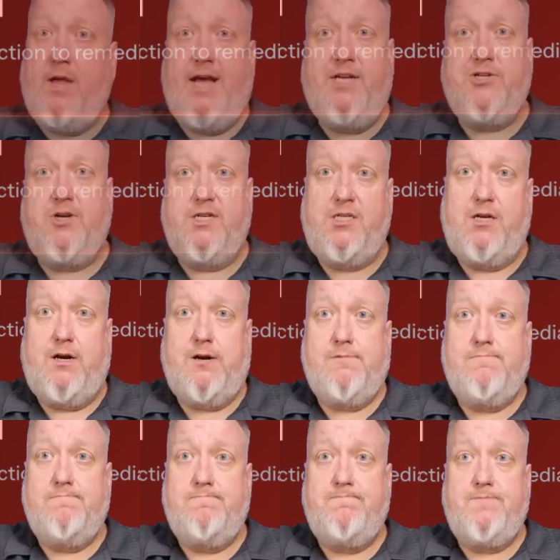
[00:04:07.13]
address here.
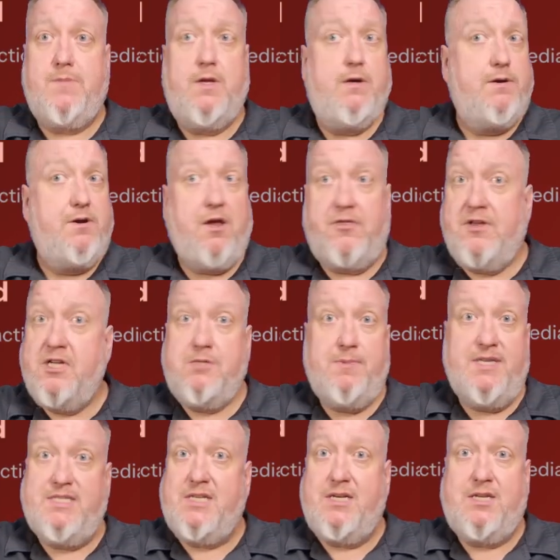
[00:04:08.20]
Nothing has
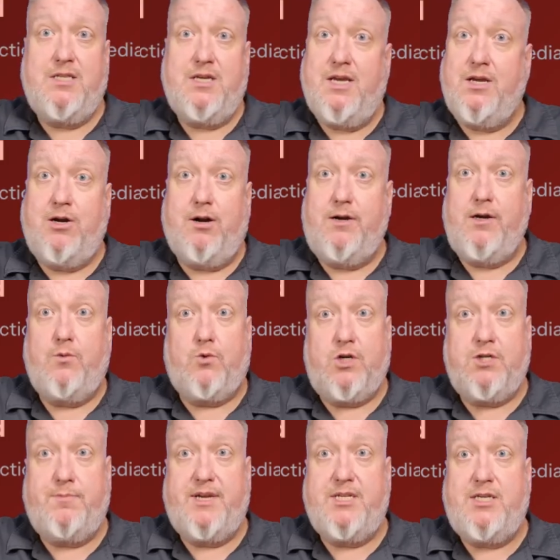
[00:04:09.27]
been sent to the GitGuardian
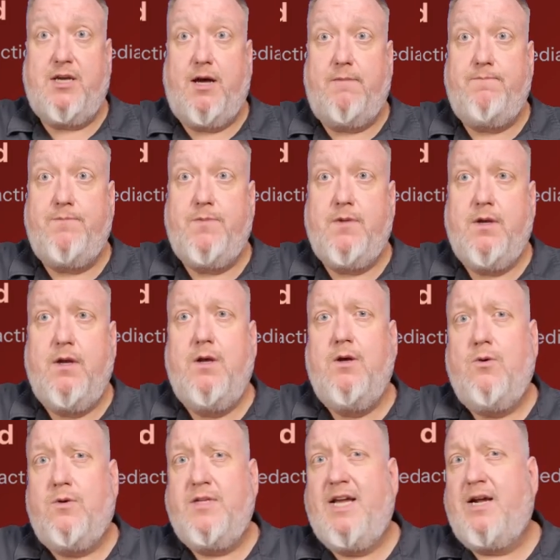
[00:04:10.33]
Workspace yet.
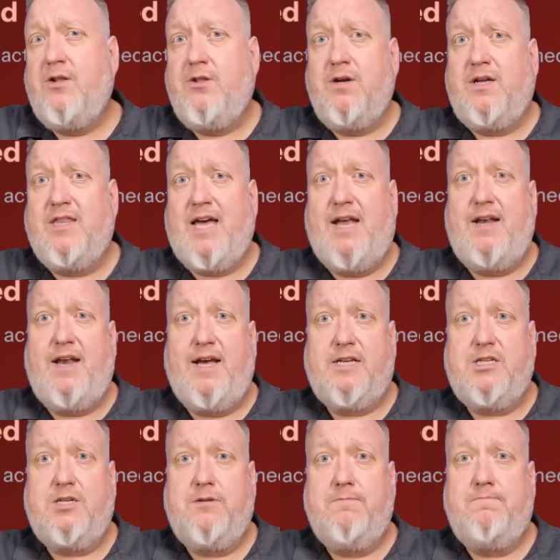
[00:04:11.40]
We'll take a look at that
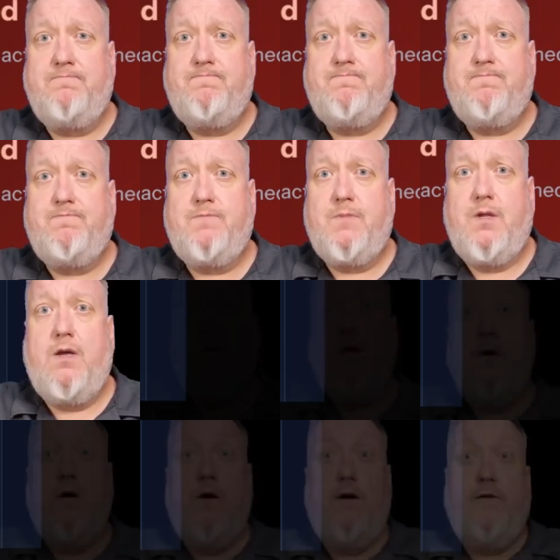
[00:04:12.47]
next.
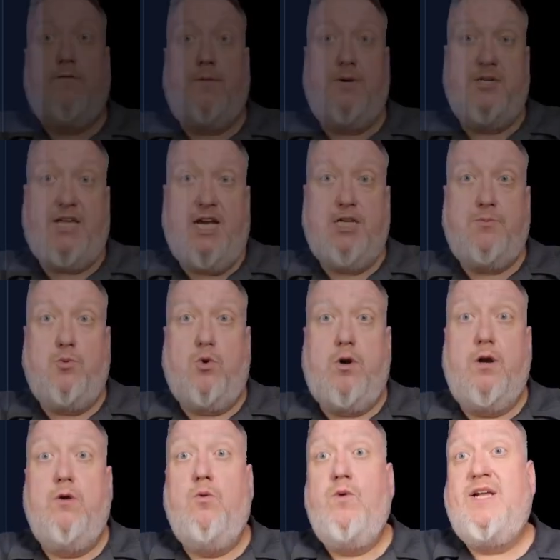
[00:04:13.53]
From our
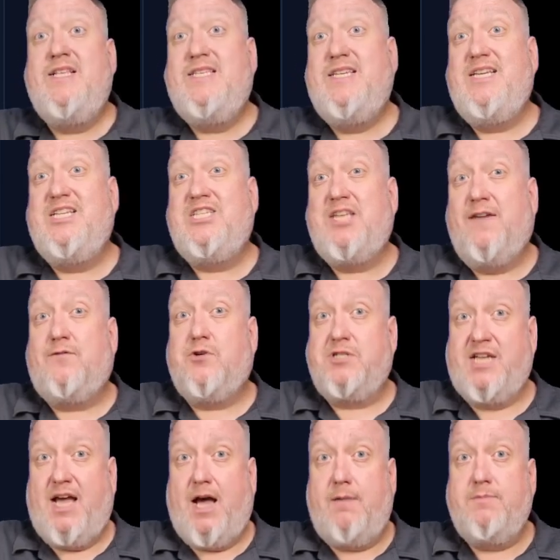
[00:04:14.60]
dashboard, we can see several
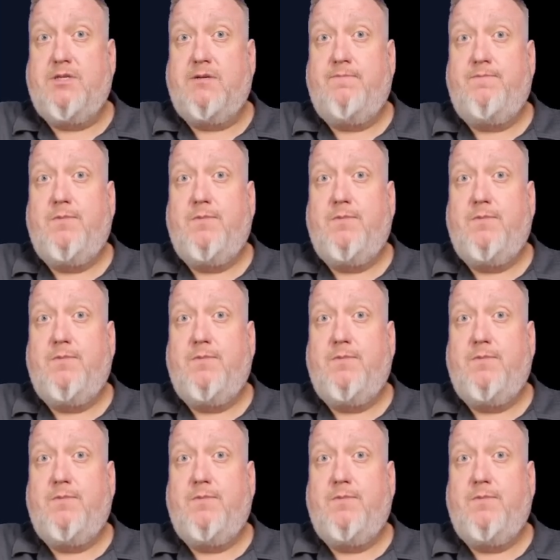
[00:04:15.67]
tabs.